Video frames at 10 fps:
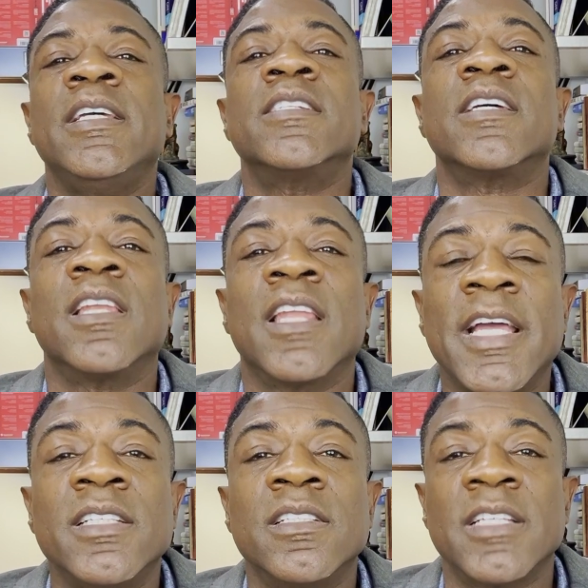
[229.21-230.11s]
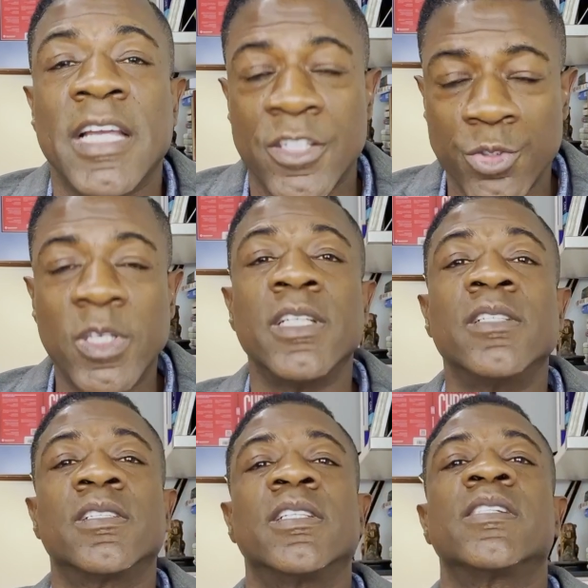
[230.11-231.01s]
is enlightened as you get
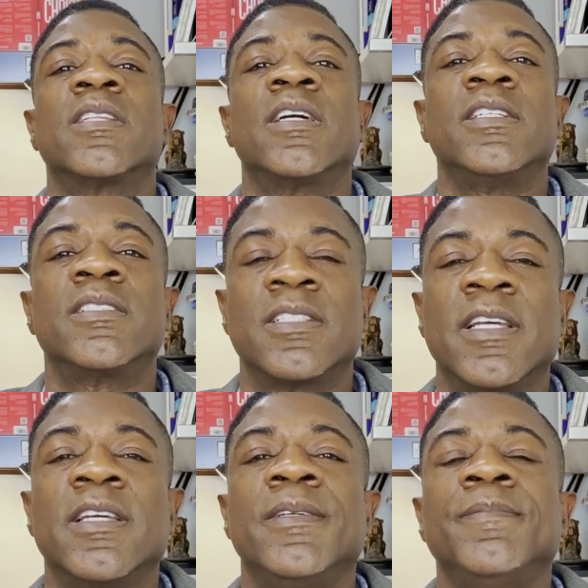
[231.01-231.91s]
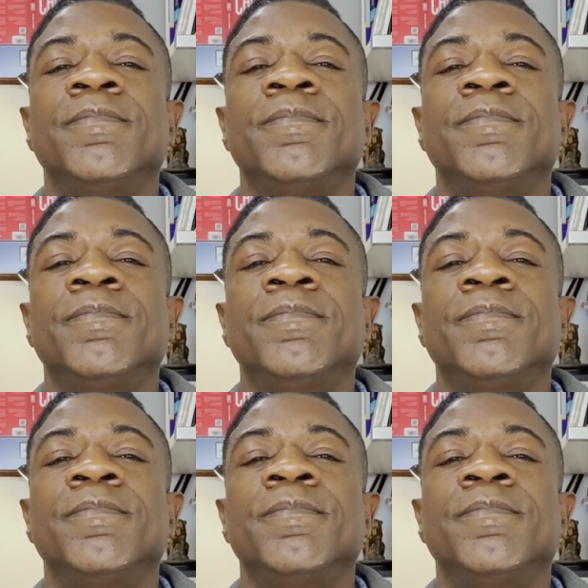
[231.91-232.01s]
into this study today.